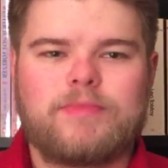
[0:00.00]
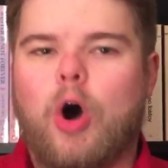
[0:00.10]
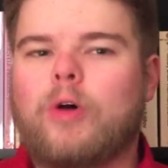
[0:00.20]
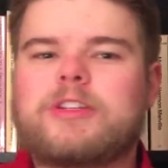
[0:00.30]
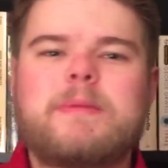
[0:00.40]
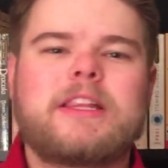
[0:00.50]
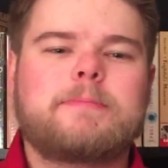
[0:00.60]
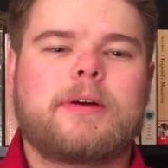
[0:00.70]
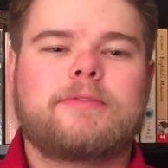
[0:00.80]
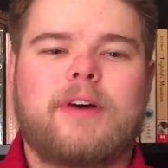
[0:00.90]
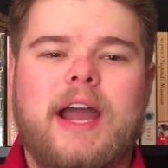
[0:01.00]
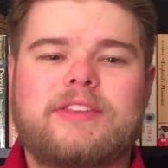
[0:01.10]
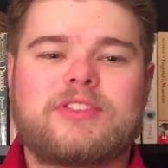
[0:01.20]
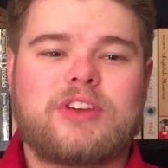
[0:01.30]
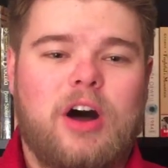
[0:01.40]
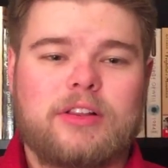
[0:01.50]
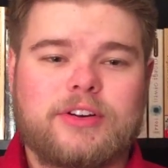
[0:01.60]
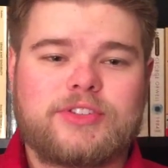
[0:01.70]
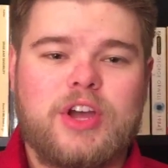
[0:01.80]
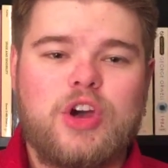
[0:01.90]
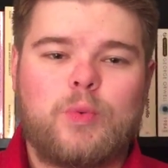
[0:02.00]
ultimately provides scholars